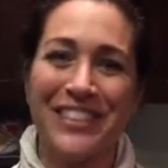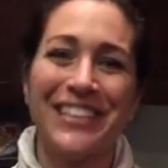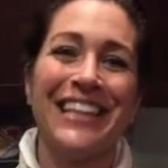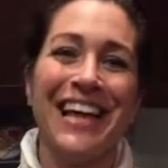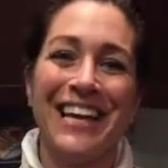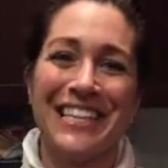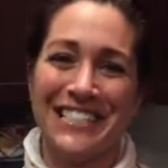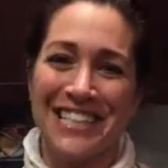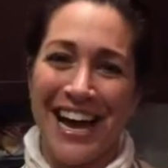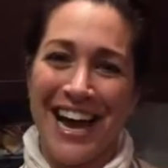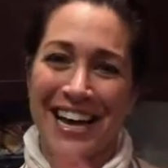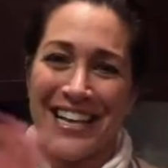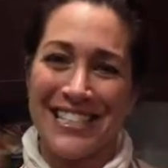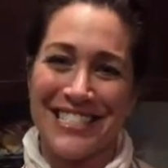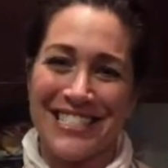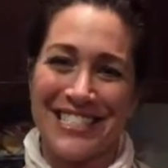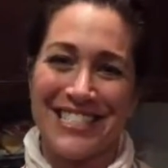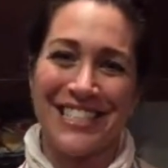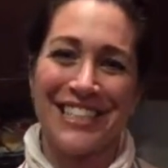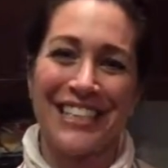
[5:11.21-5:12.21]
Thanks
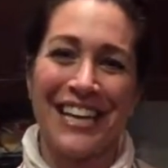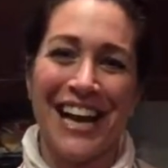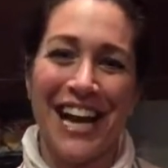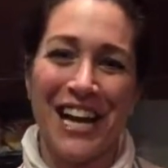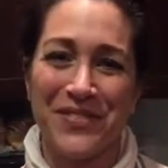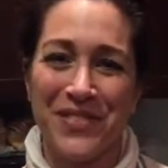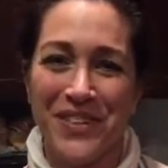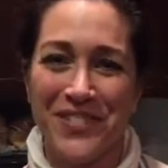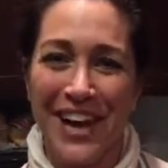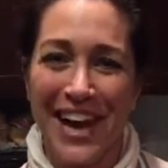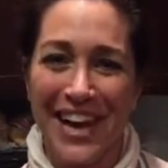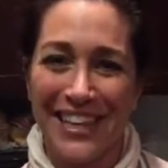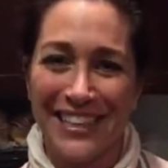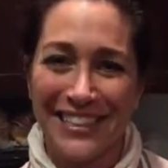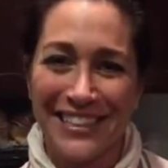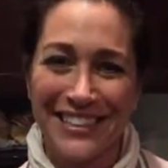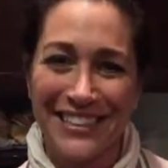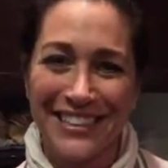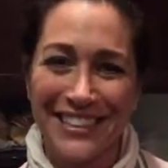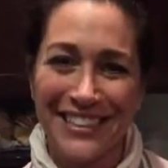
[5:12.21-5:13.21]
guys. Good night. Bye-bye.